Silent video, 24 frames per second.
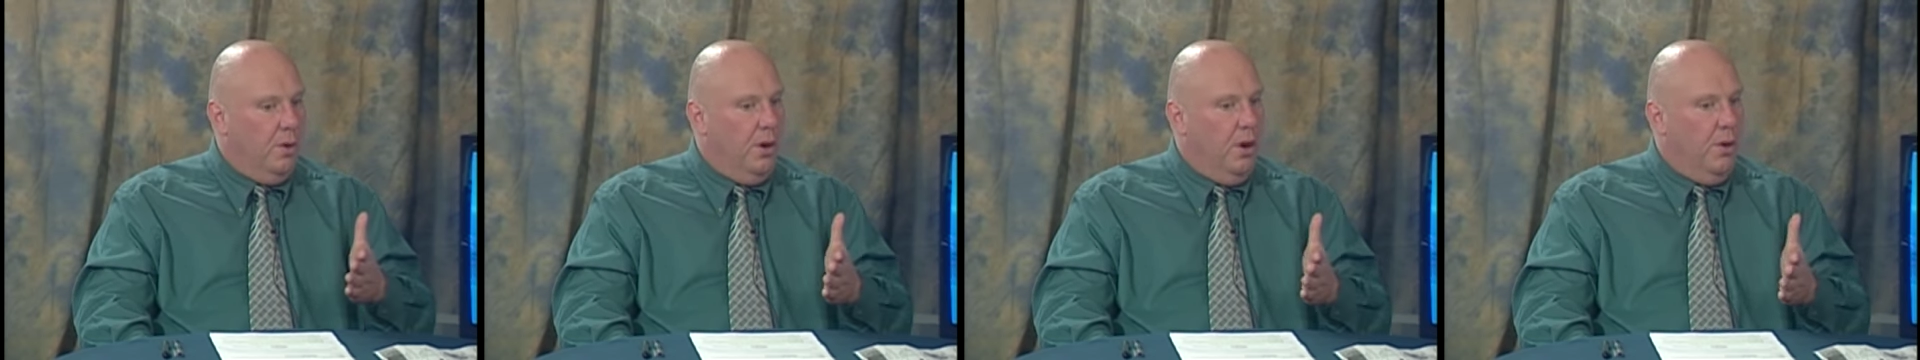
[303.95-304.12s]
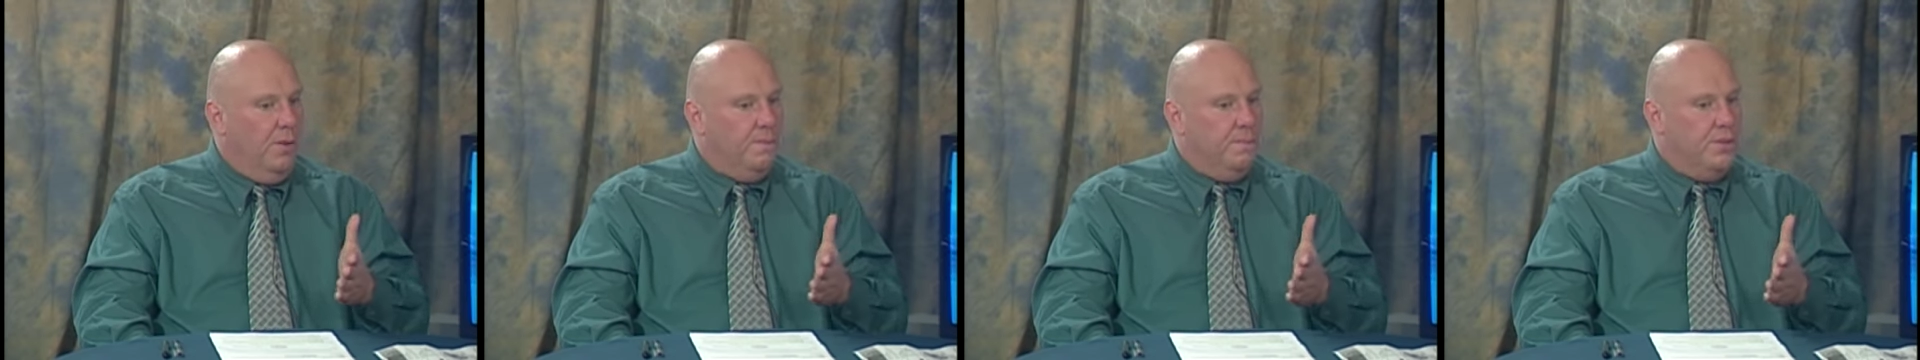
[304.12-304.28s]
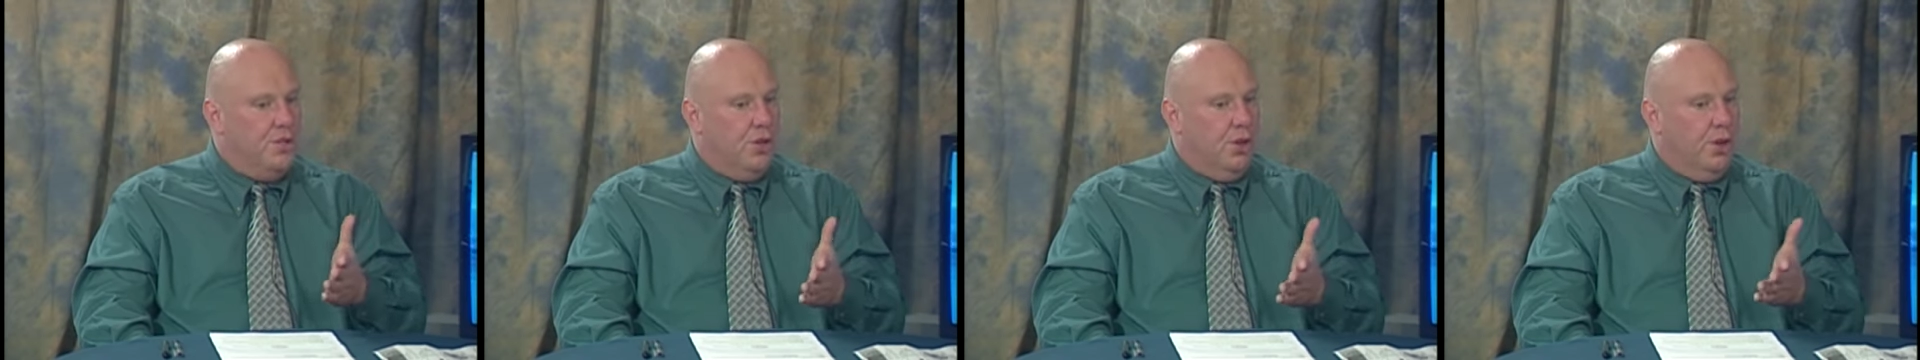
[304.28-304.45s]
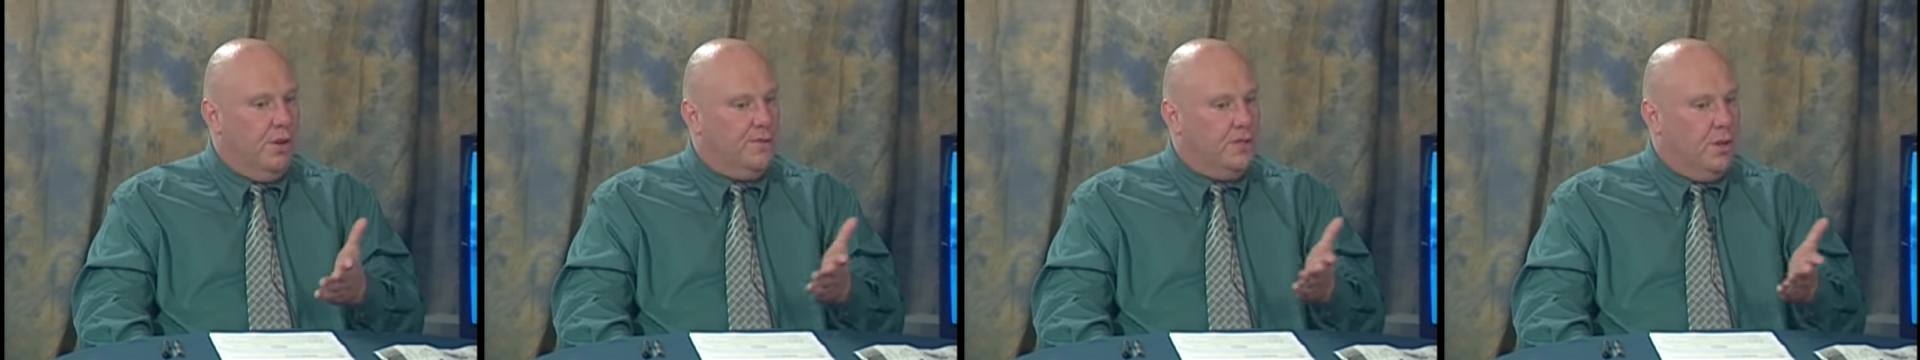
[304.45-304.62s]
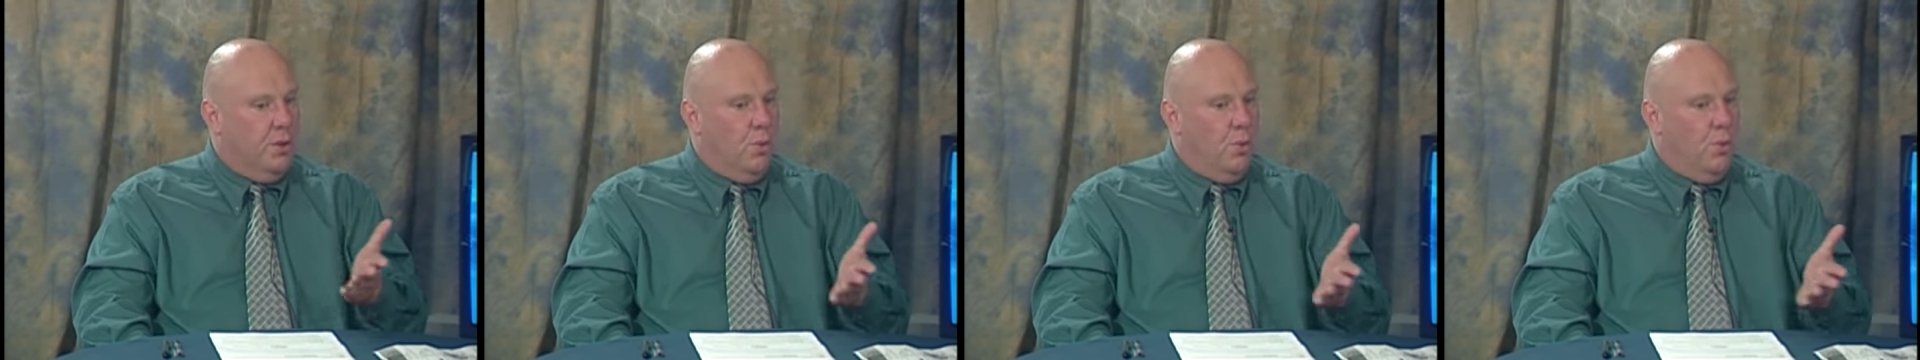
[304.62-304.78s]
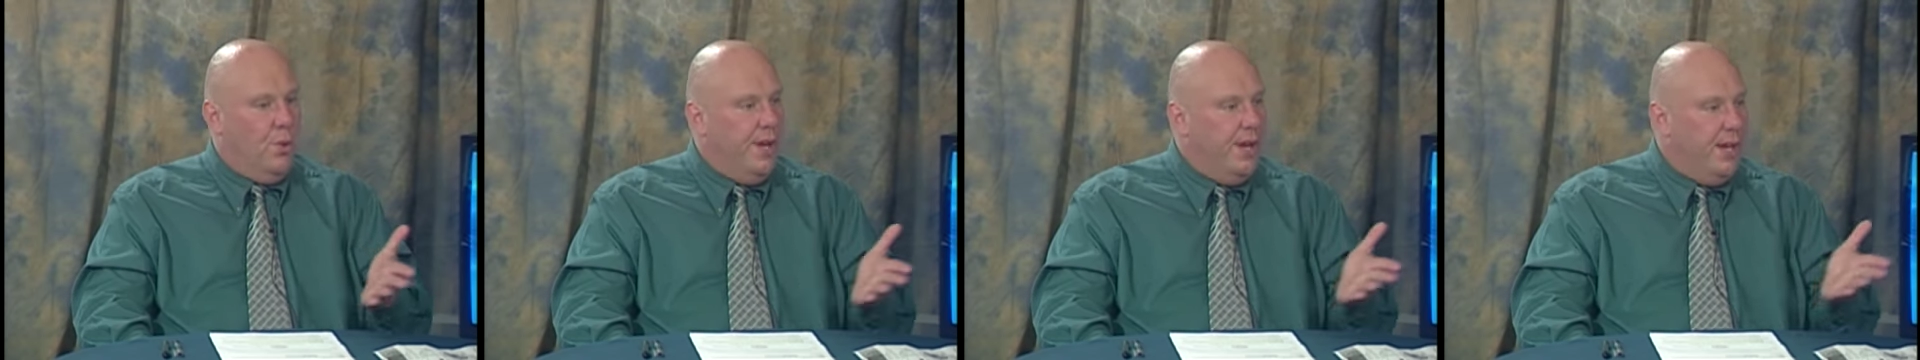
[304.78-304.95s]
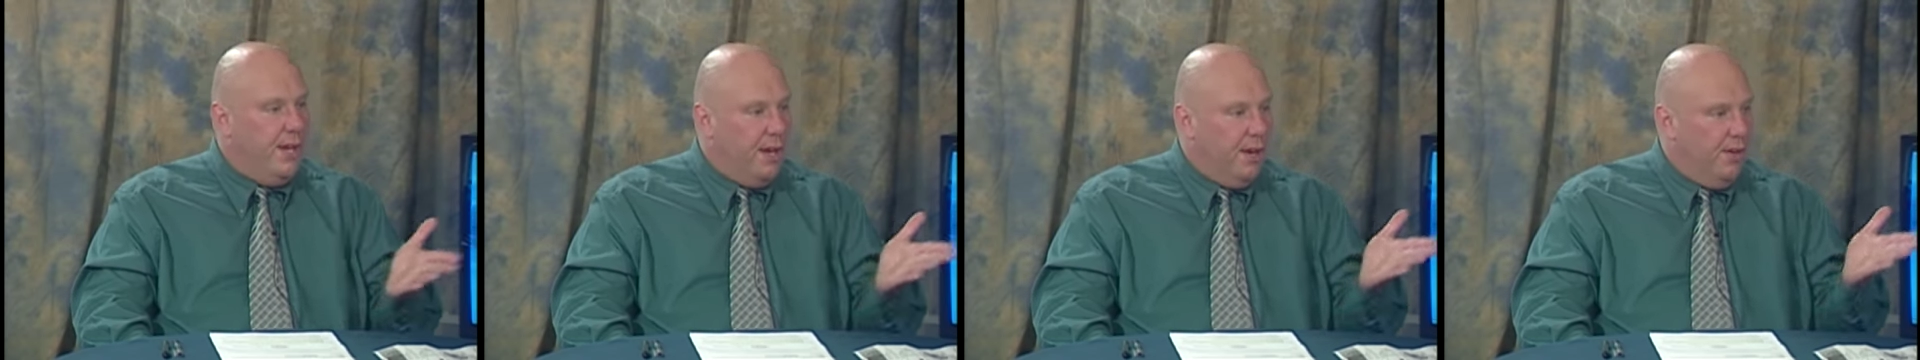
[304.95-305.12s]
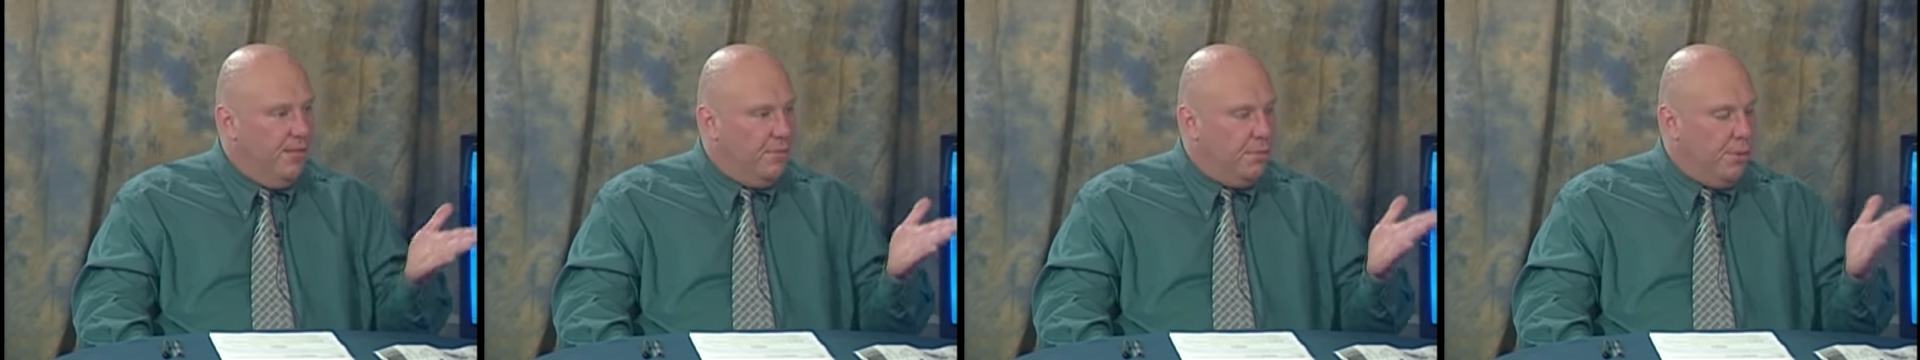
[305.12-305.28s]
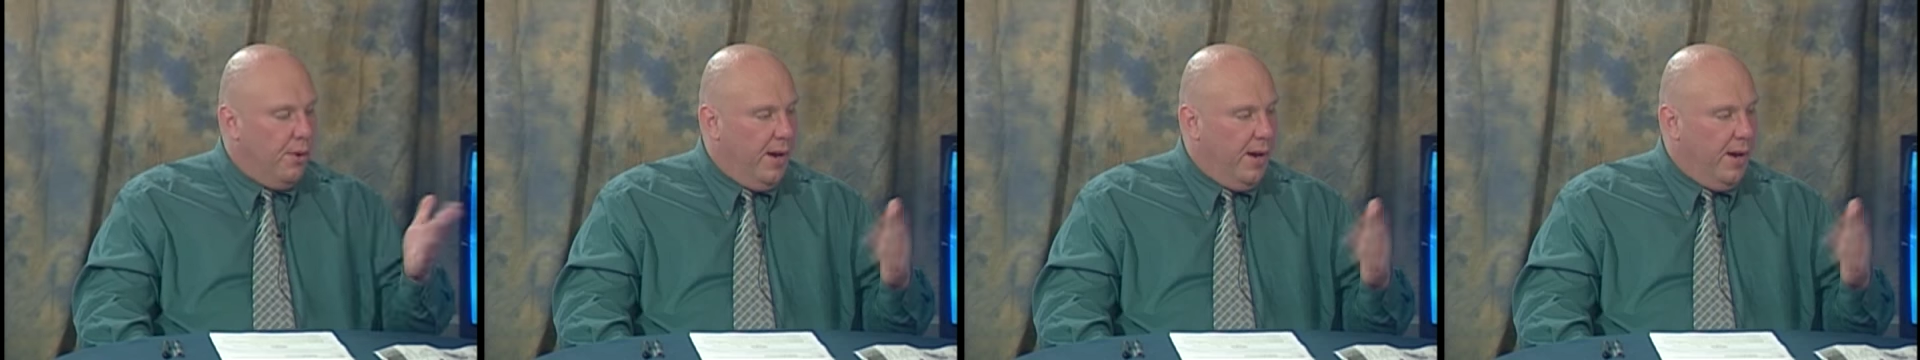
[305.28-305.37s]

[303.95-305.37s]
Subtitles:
observes a week of